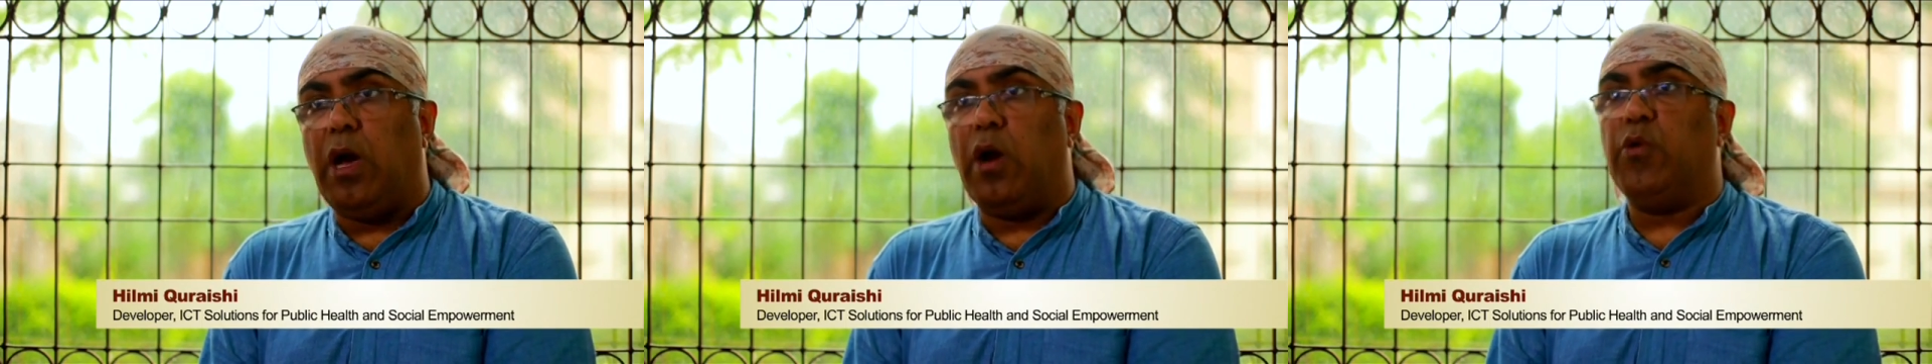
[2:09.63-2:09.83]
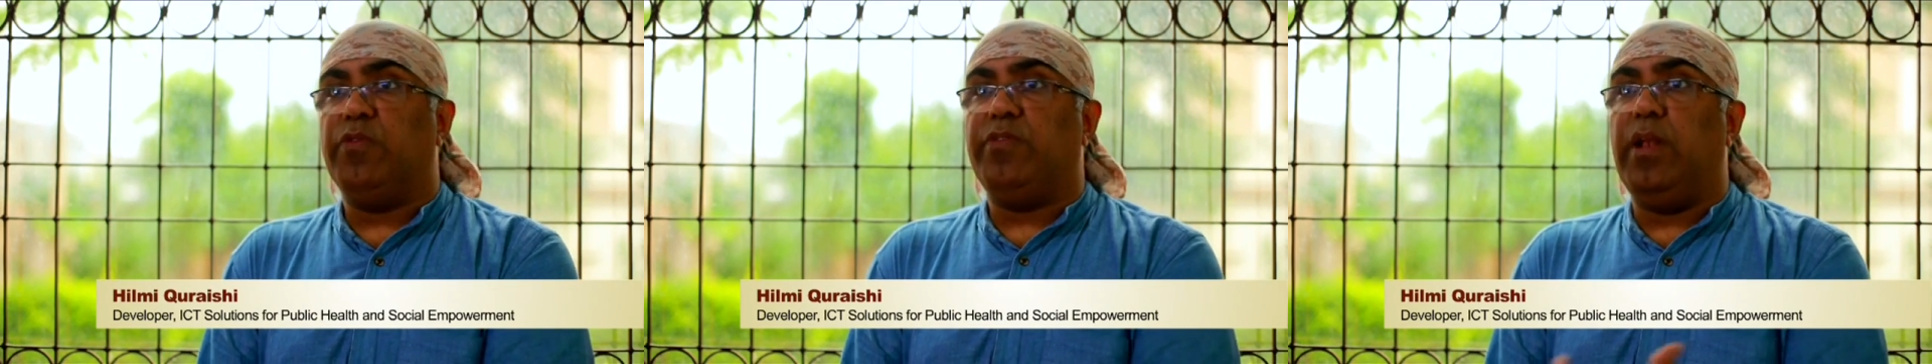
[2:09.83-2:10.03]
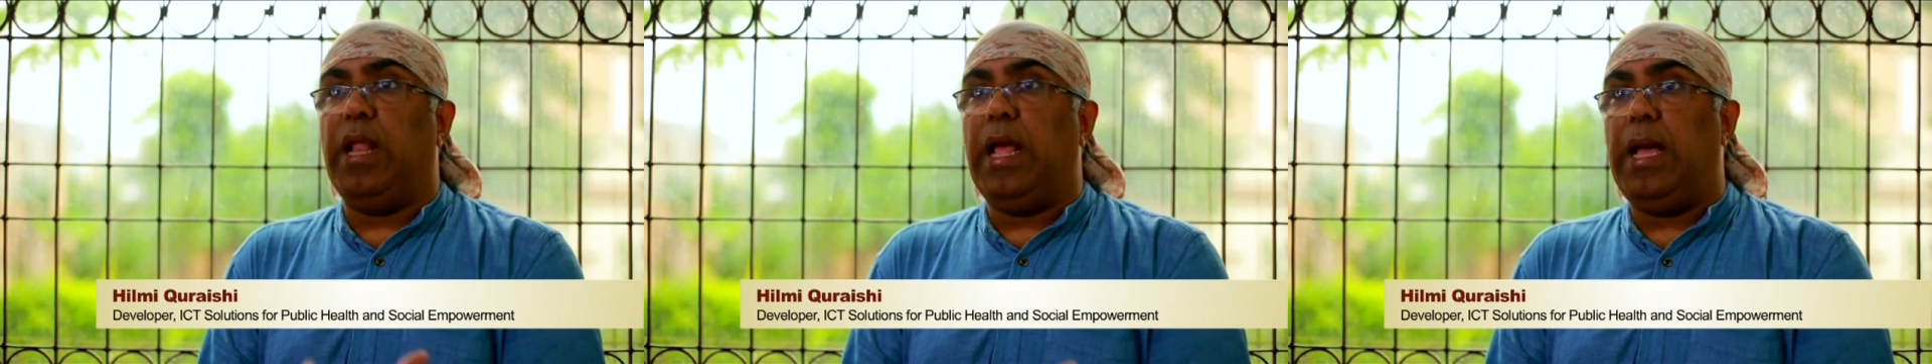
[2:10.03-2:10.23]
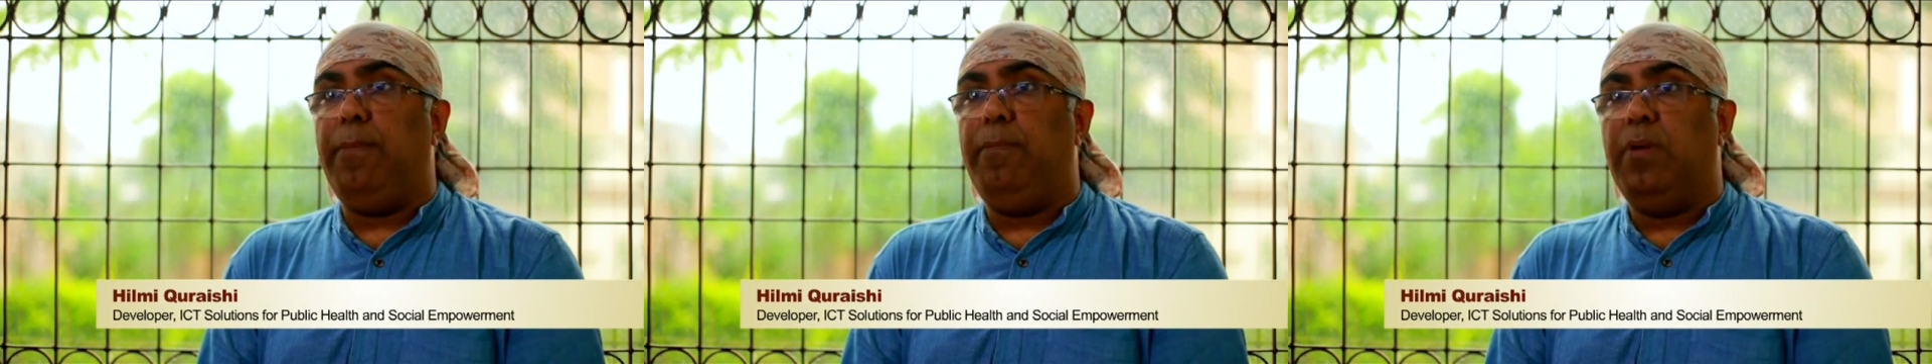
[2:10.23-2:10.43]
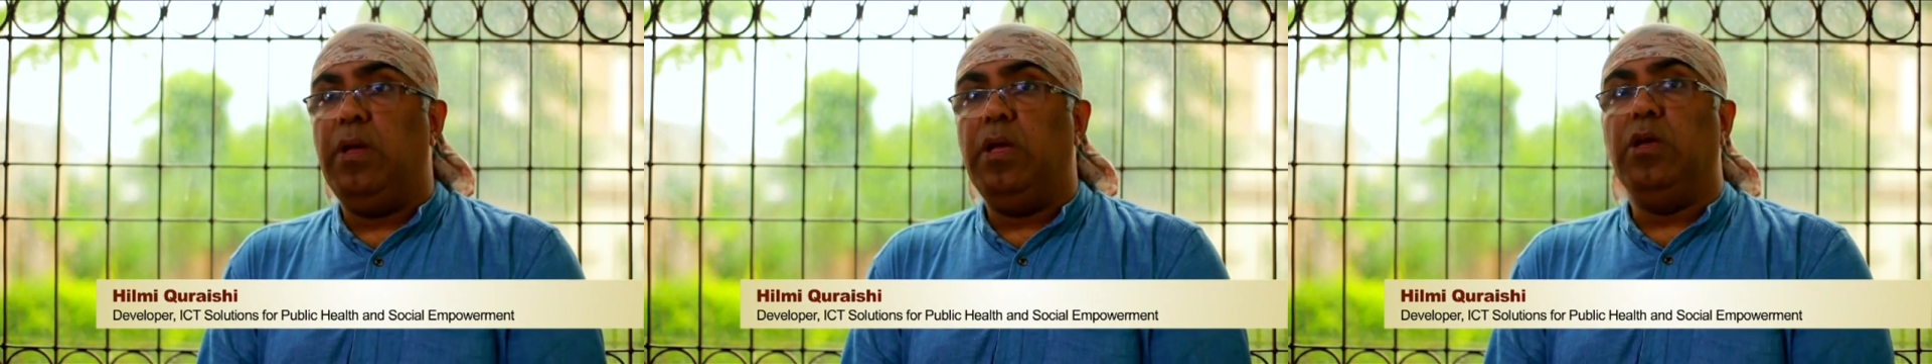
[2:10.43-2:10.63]
out of the
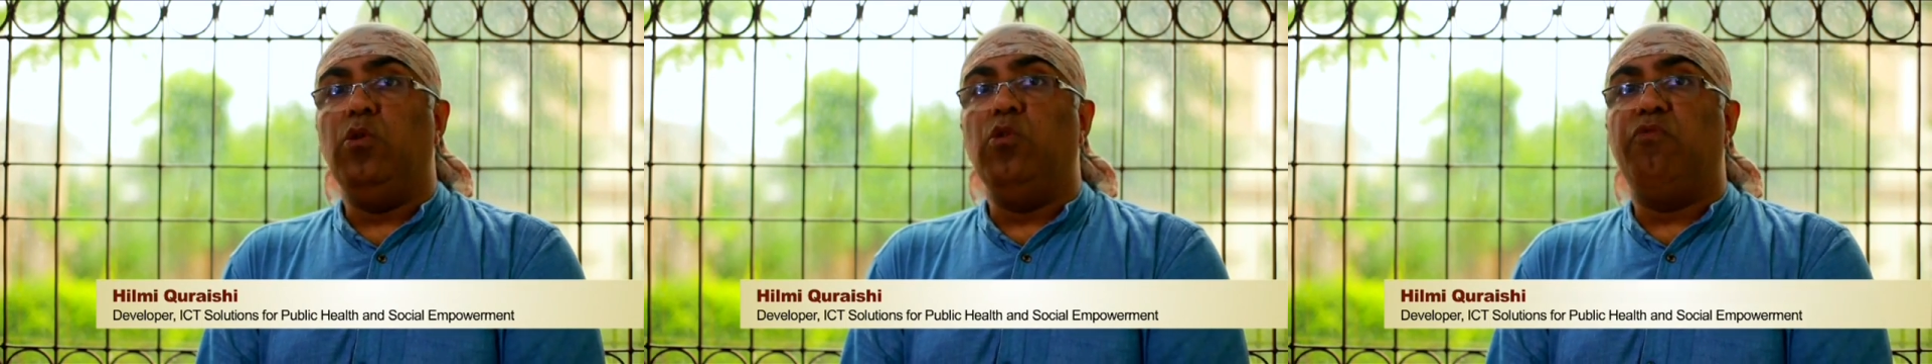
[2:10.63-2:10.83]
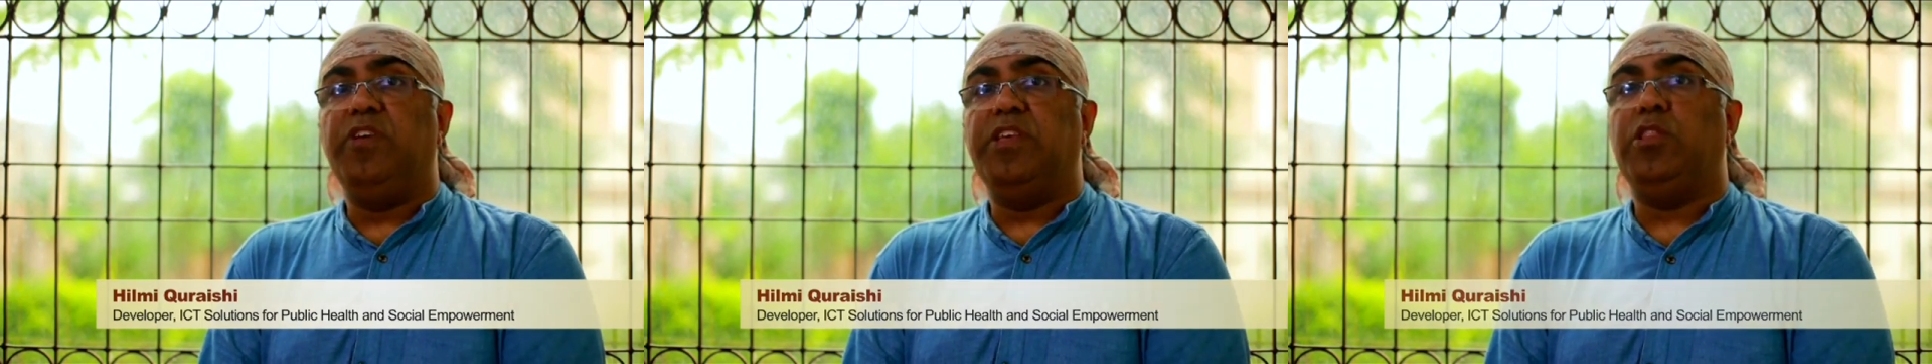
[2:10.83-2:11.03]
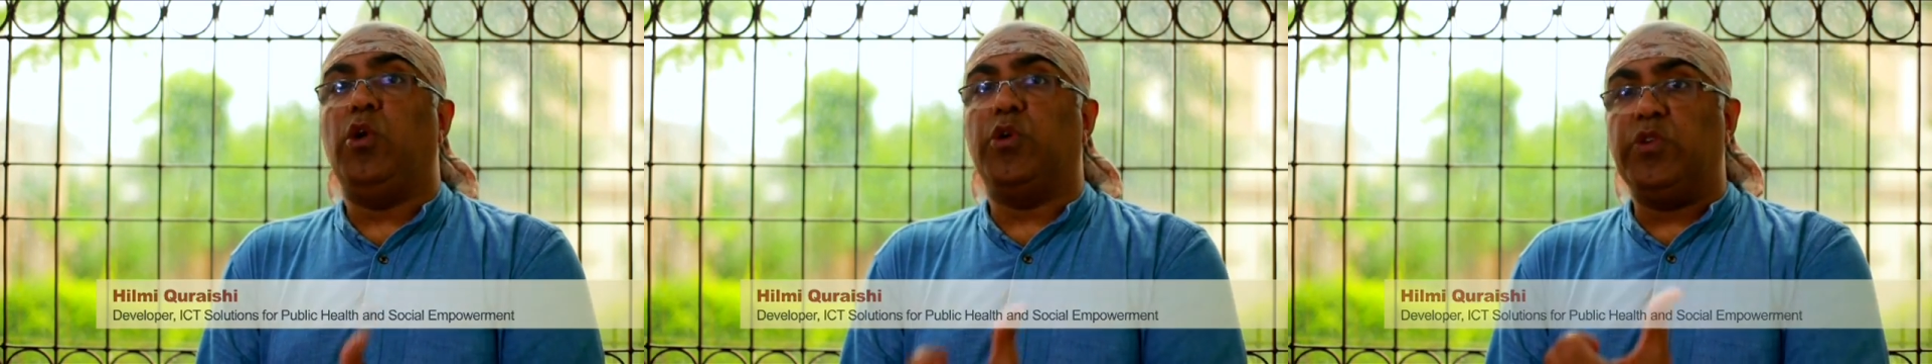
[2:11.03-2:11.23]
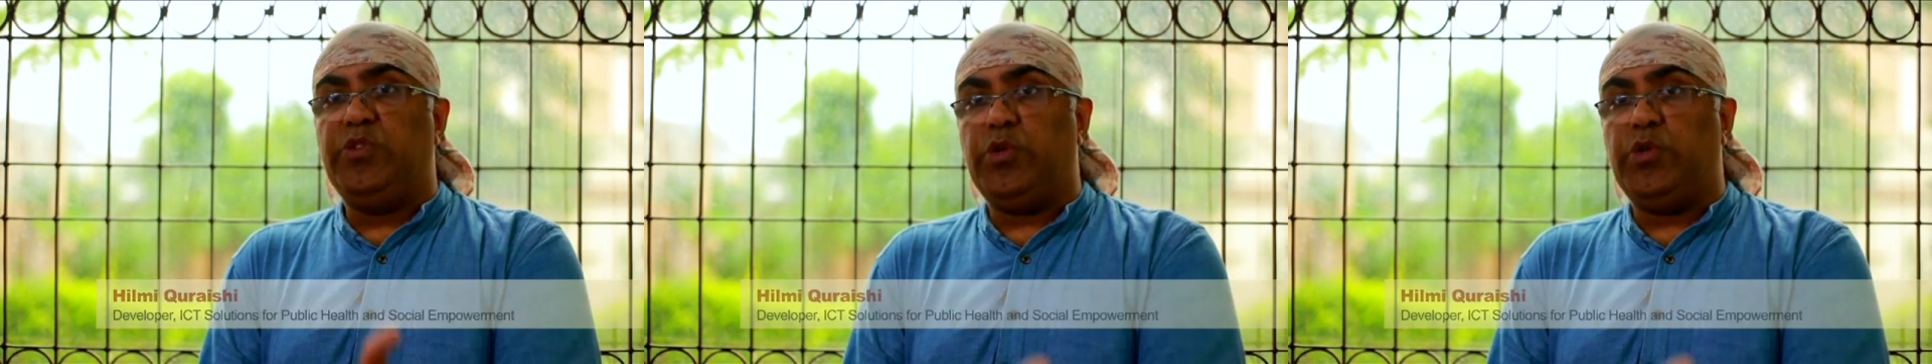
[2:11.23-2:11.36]
lab, you face a lot of